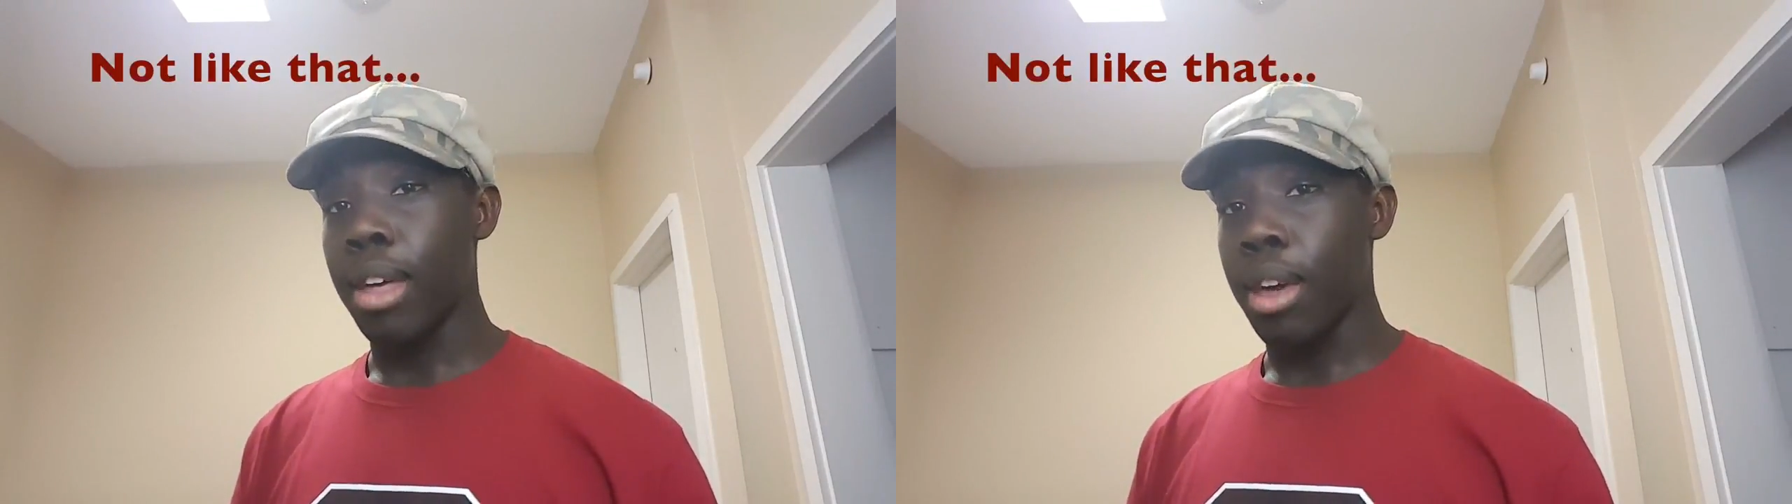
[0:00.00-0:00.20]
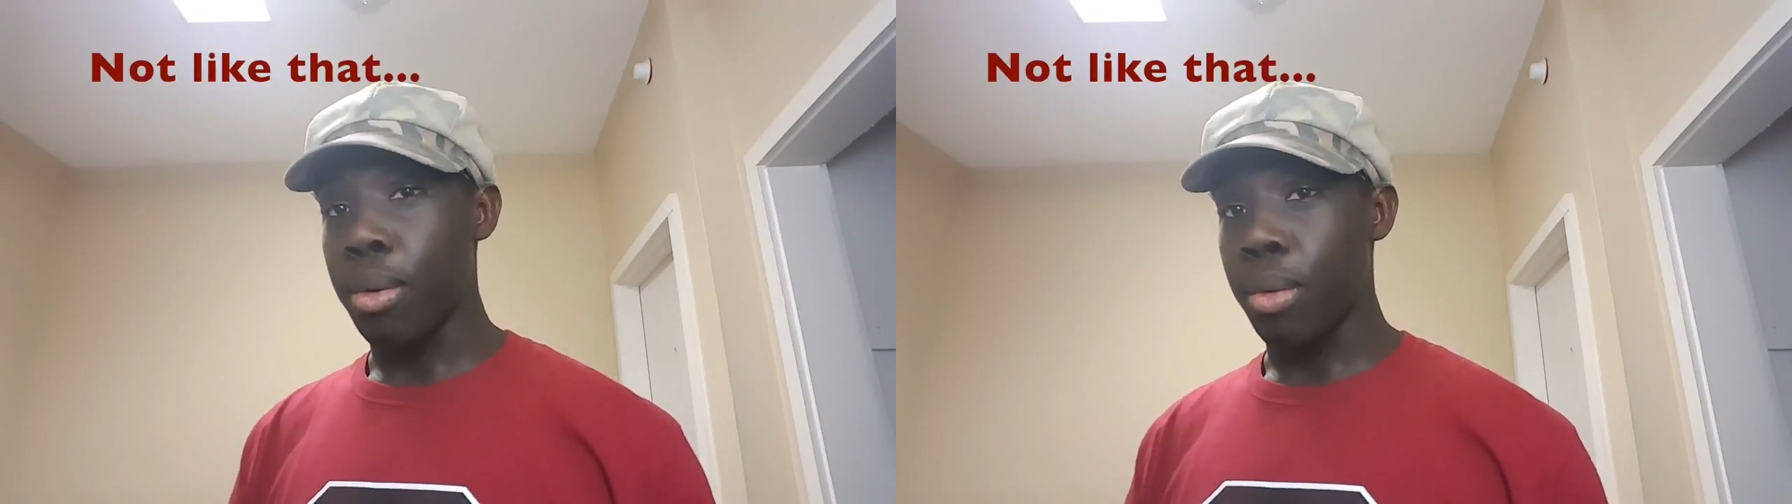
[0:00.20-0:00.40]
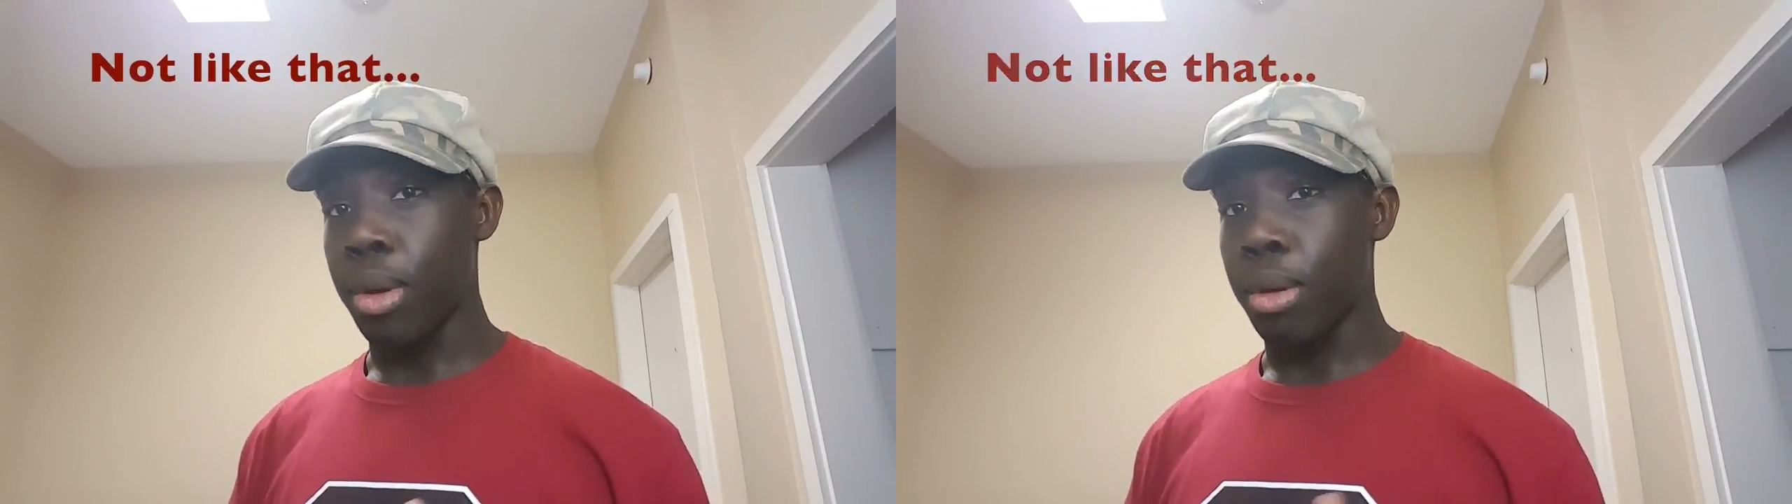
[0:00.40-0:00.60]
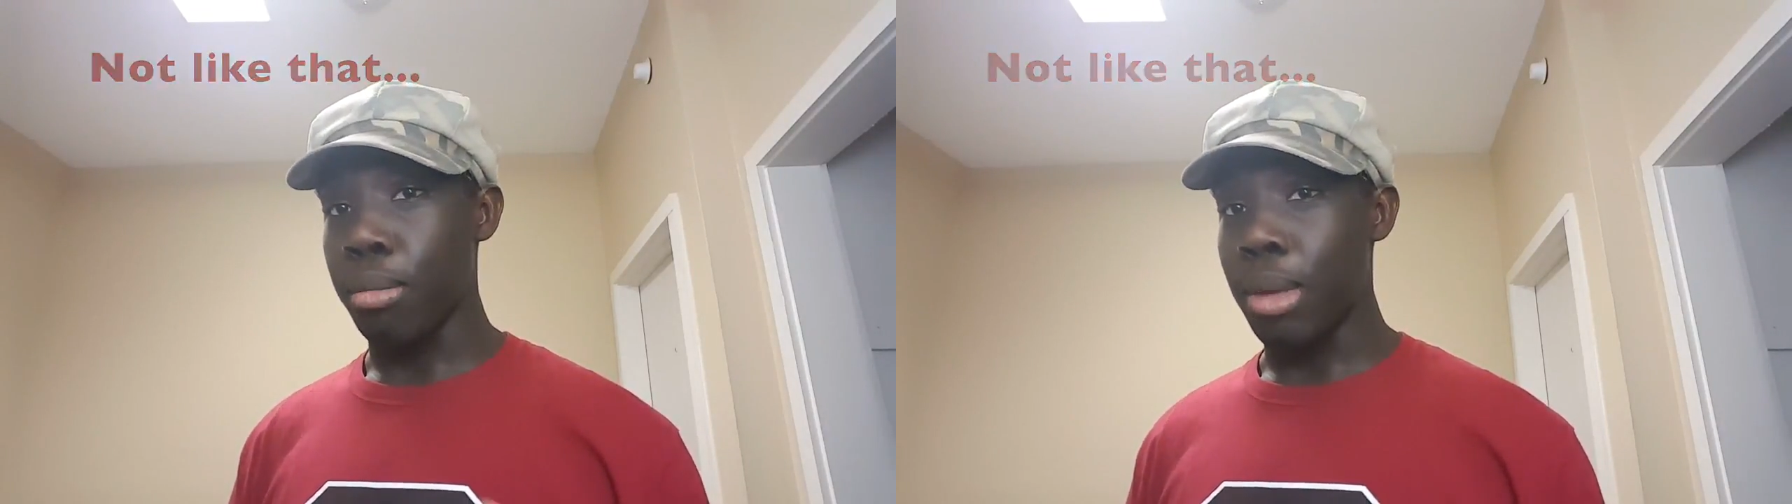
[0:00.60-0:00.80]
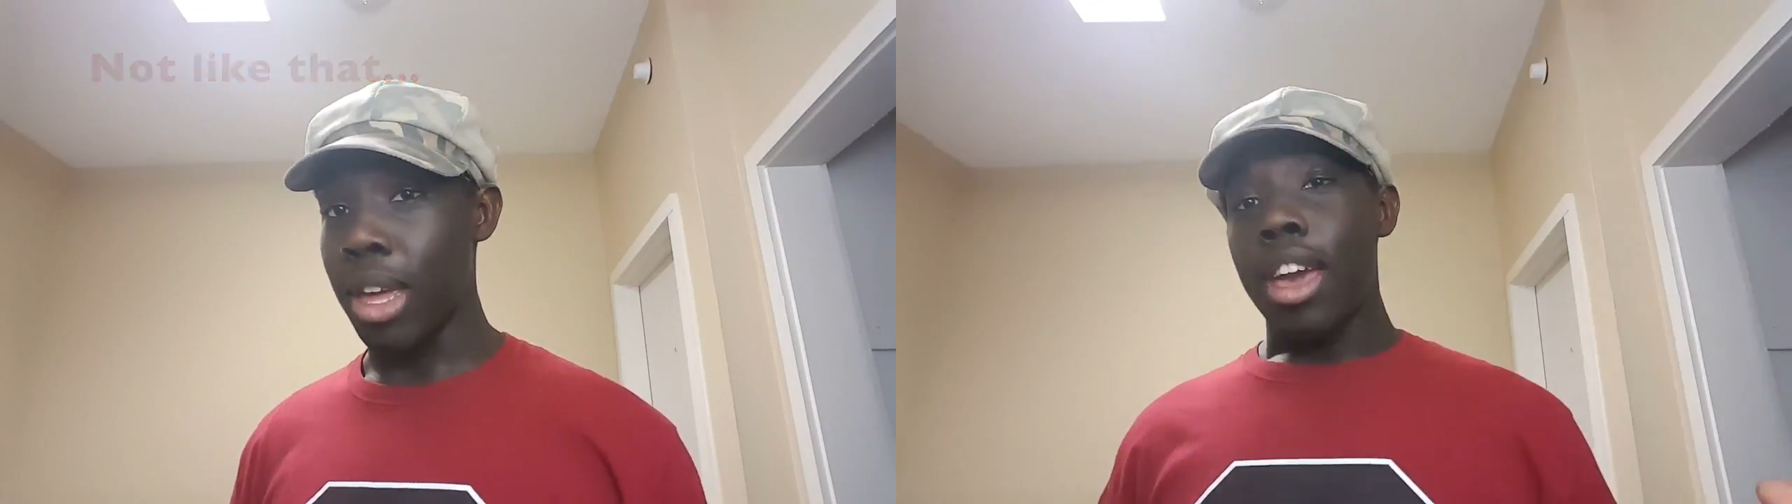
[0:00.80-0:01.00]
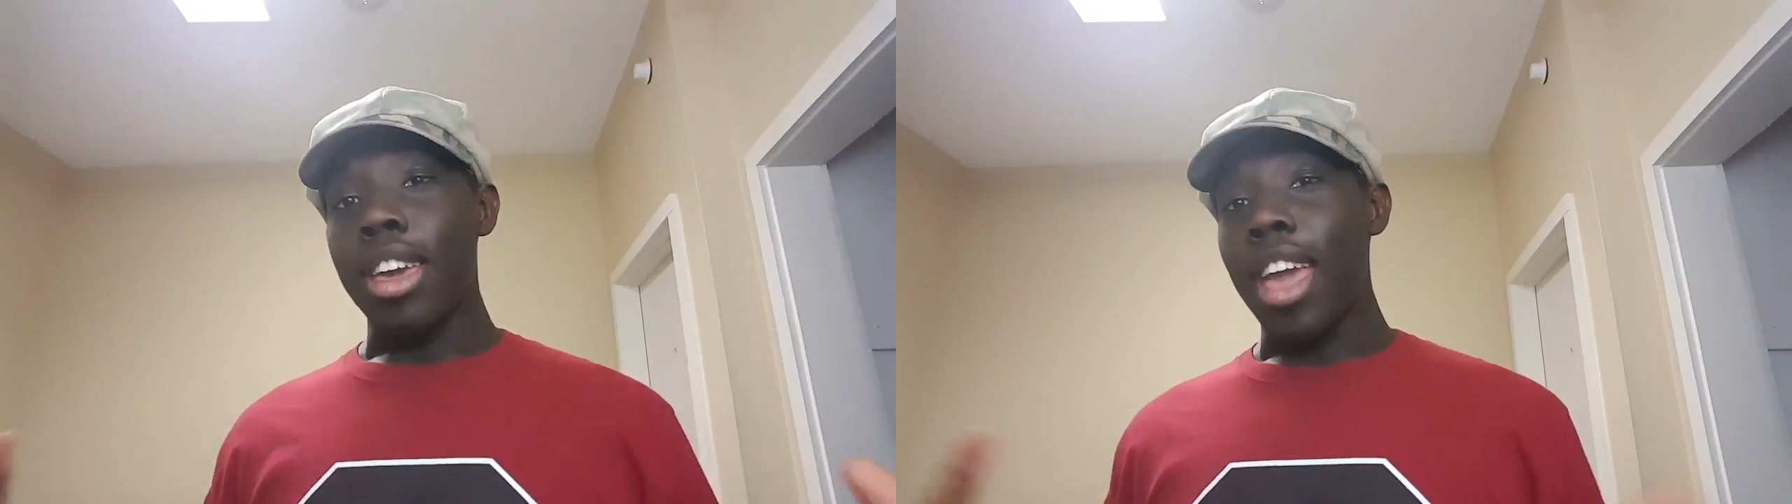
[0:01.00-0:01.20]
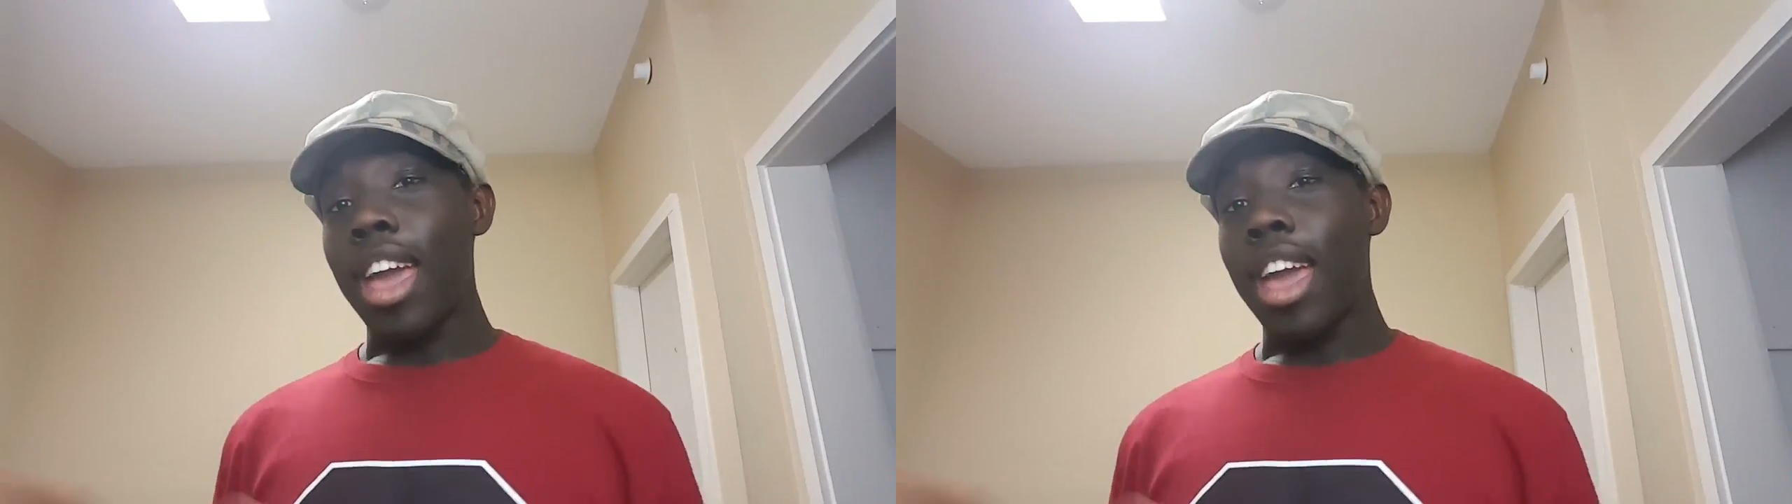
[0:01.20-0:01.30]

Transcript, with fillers: there will be.